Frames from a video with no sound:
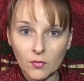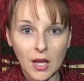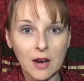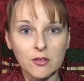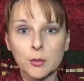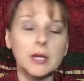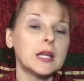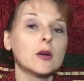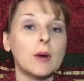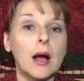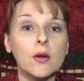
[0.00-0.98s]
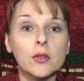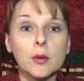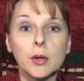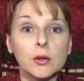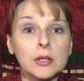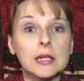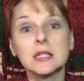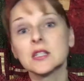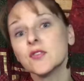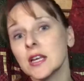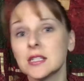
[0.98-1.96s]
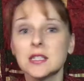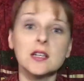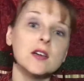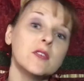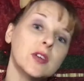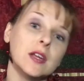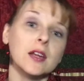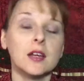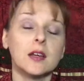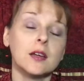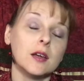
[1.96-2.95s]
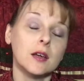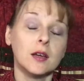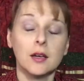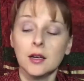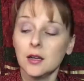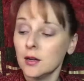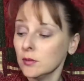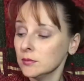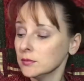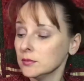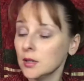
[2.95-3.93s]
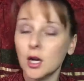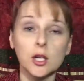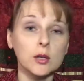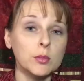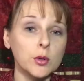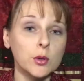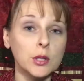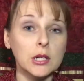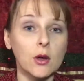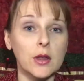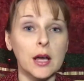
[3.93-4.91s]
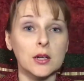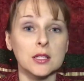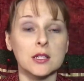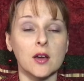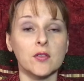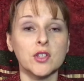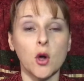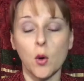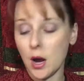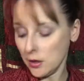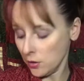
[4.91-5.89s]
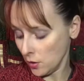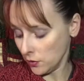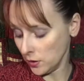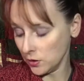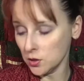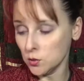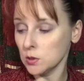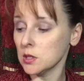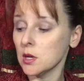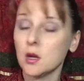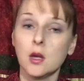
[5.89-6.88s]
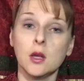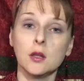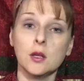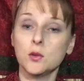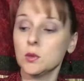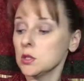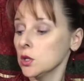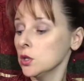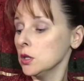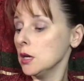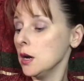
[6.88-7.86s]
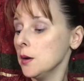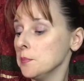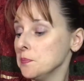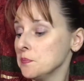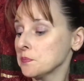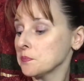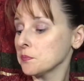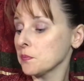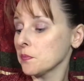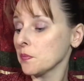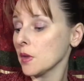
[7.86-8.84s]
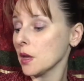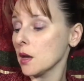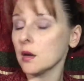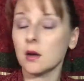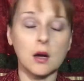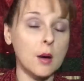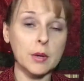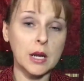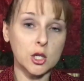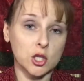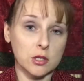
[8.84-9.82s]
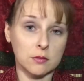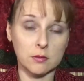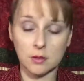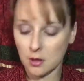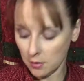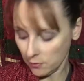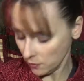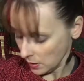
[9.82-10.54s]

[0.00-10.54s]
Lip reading: Everybody around the building is festive and in a, you know, a good mood and all that good stuff. So I thought that this was a good combination of